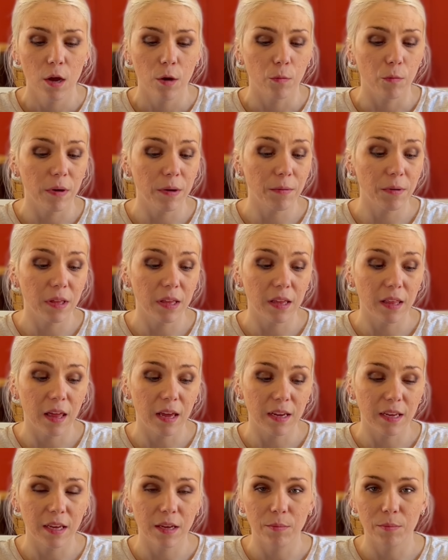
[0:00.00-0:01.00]
We really
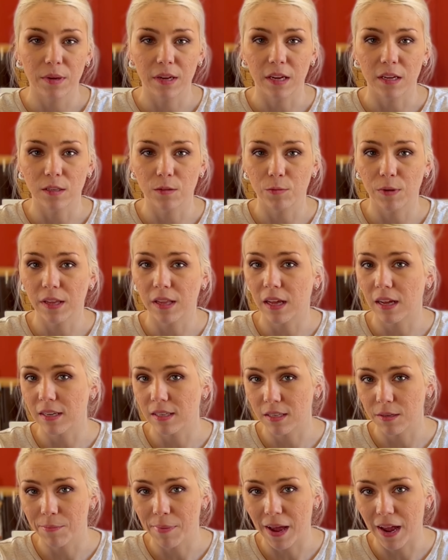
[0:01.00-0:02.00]
like it because we
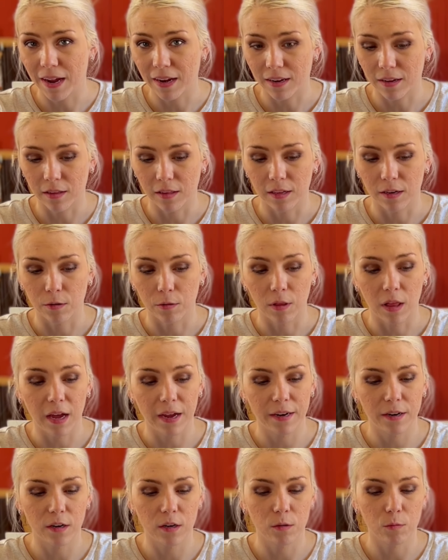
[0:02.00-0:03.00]
like to pack a little
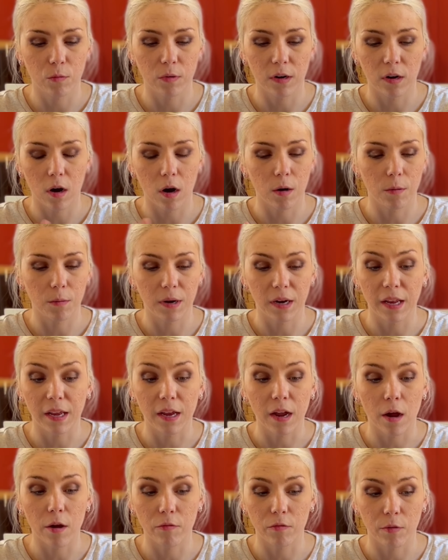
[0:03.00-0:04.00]
lighter. We're already
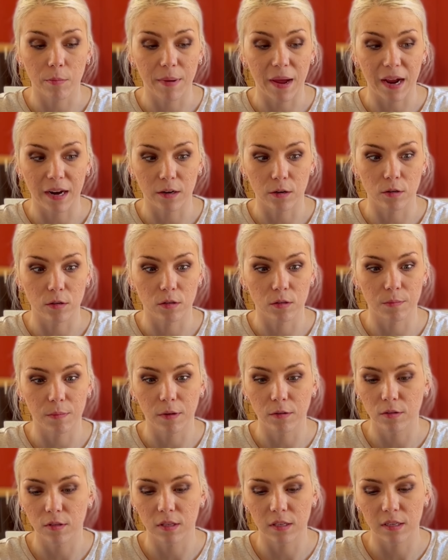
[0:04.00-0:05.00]
overpackers
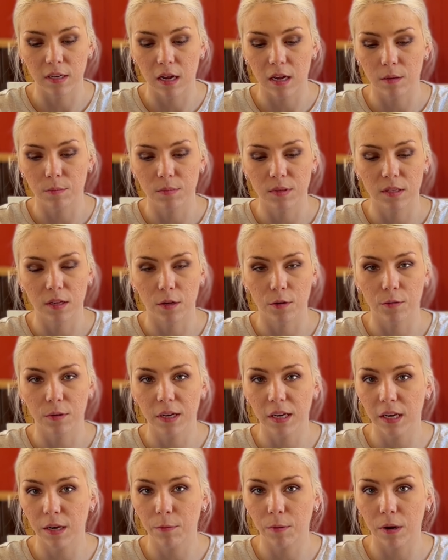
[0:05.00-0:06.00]
most of the time, so
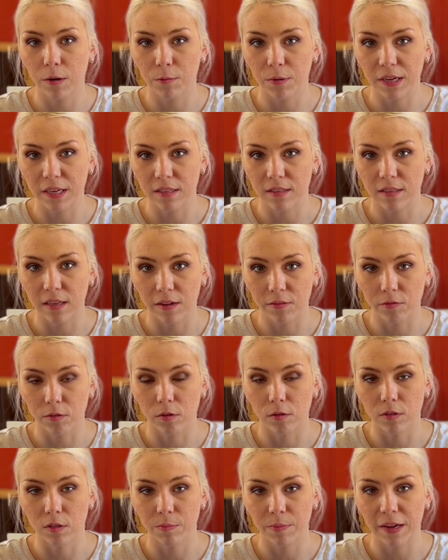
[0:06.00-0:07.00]
anywhere we can save a
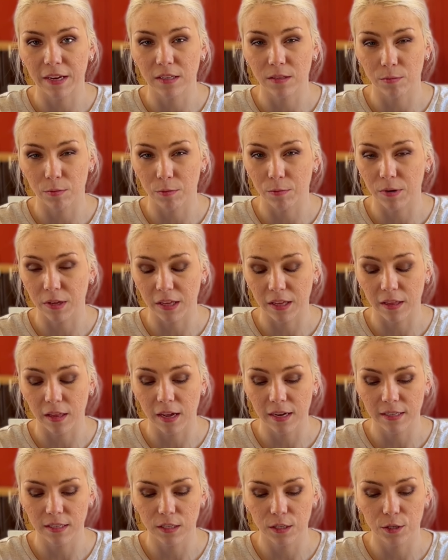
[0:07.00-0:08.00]
little space, we really
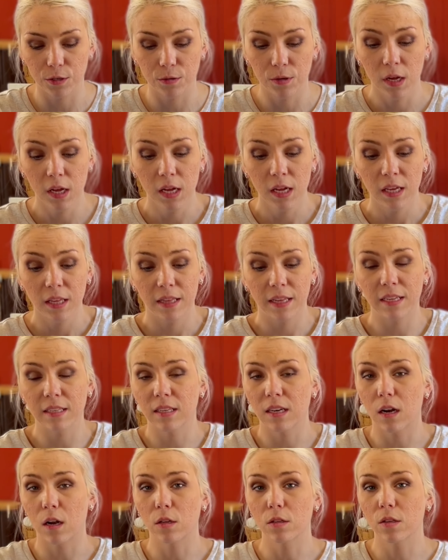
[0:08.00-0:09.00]
like to.
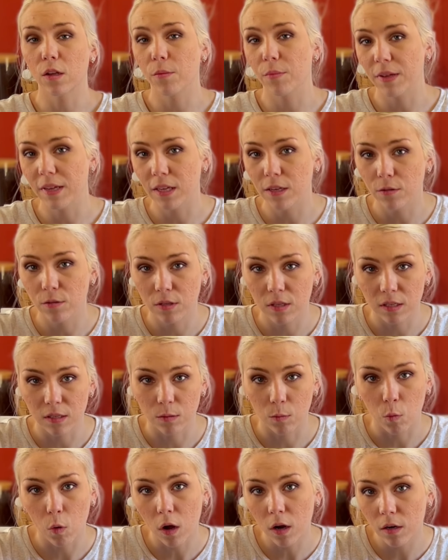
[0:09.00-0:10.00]
These can also be used as
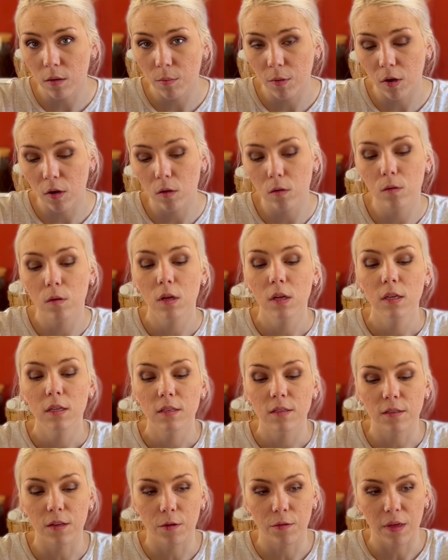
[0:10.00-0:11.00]
a water bowl.
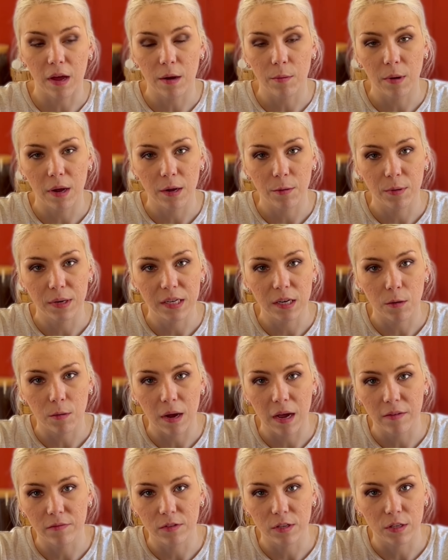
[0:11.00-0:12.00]
So that way we
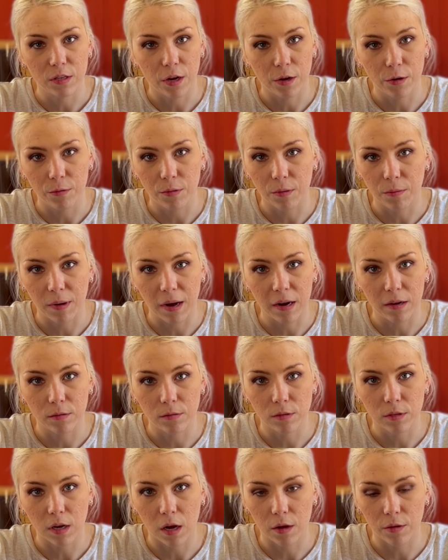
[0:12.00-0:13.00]
don't have to tote
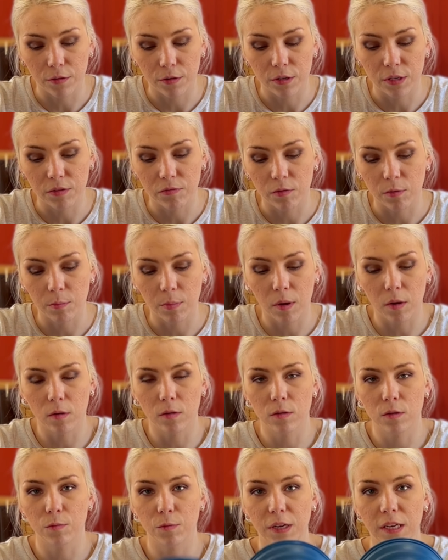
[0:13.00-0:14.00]
around all their different
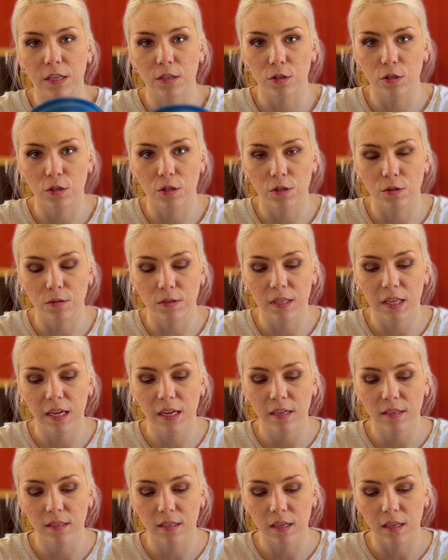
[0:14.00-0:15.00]
bowls. We can just use
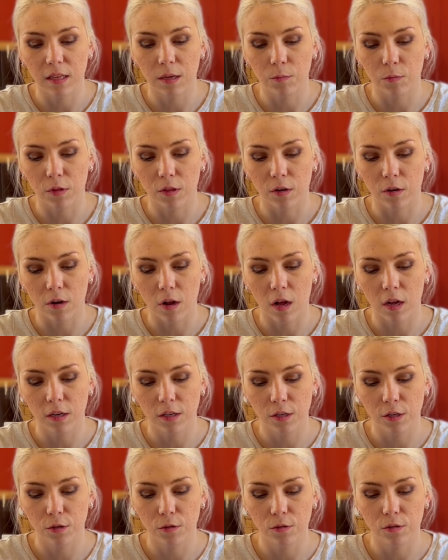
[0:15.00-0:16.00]
these, and then when they're not
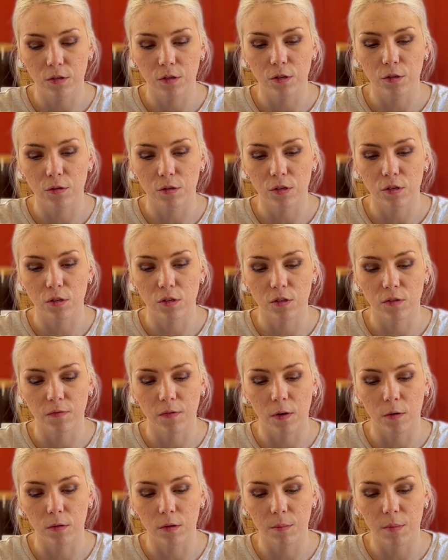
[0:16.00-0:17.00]
in use, you can just
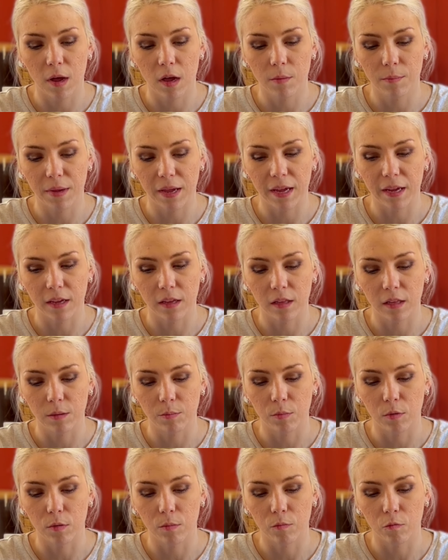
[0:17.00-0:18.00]
fold them up and
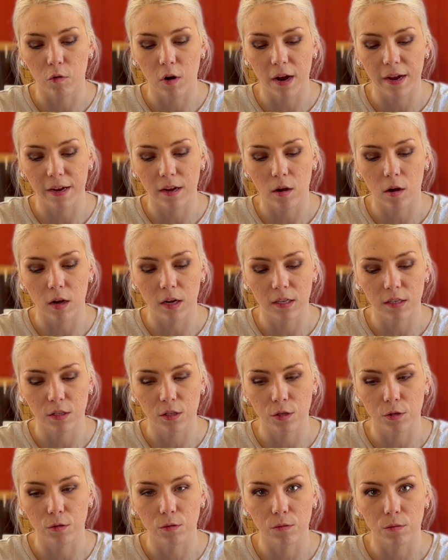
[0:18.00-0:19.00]
clip them right
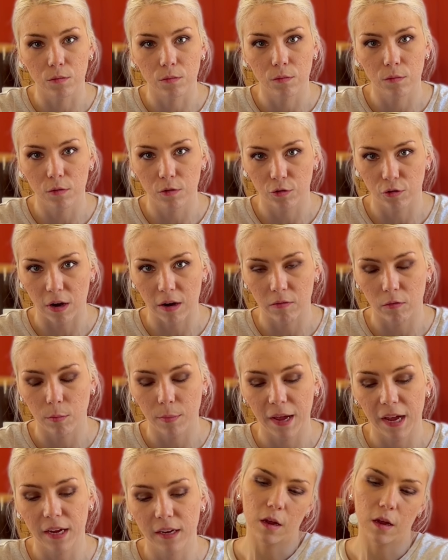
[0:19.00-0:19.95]
onto the travel bag.